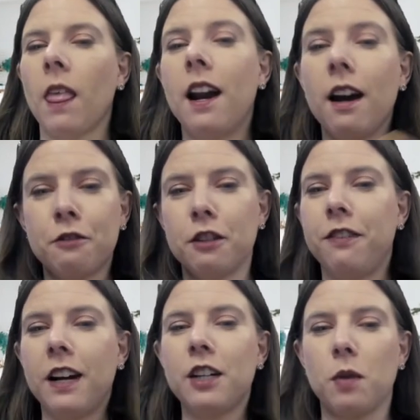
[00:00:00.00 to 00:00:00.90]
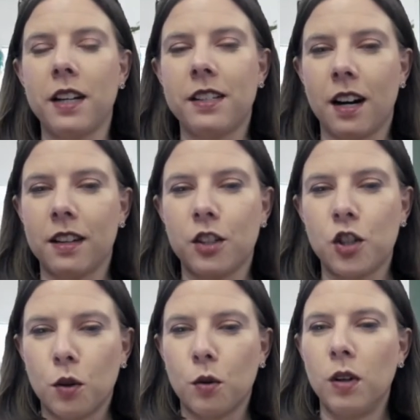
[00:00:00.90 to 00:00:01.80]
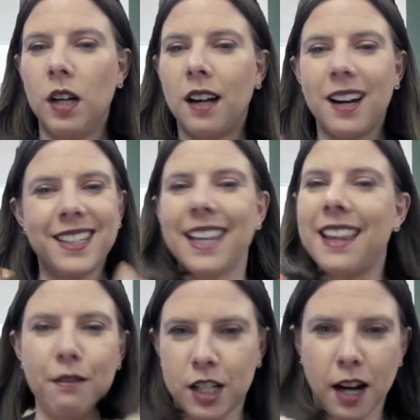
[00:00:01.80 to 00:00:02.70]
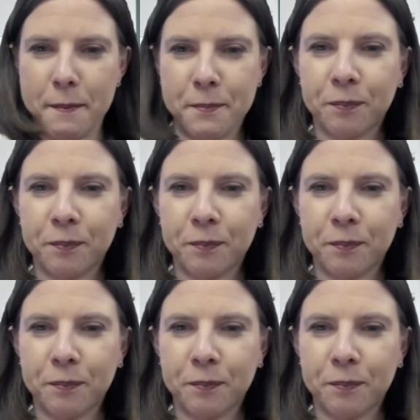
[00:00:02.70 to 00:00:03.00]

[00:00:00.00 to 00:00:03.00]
And I often find when I start the show, I say that every time.